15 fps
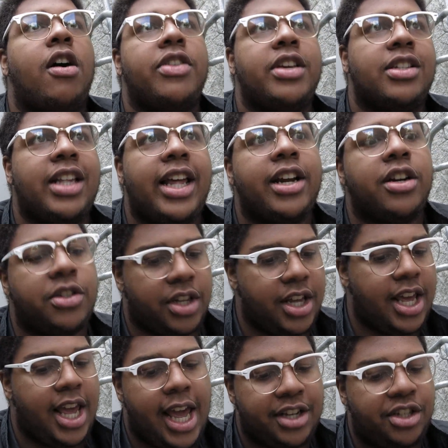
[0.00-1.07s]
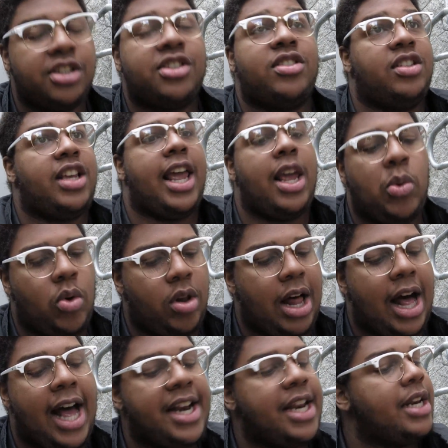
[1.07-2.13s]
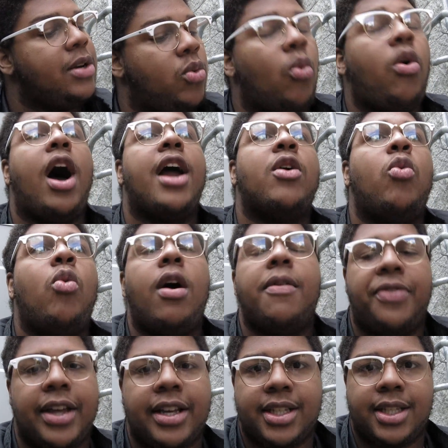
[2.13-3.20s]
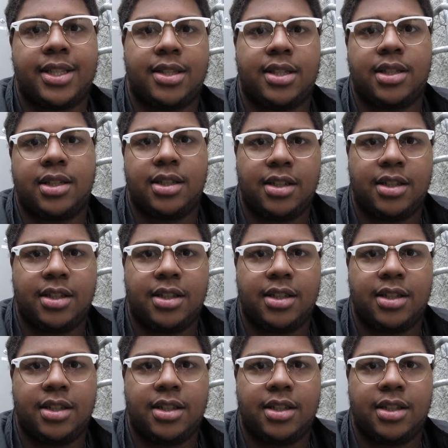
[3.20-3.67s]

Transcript: these layers and just saying, well, I don't want this.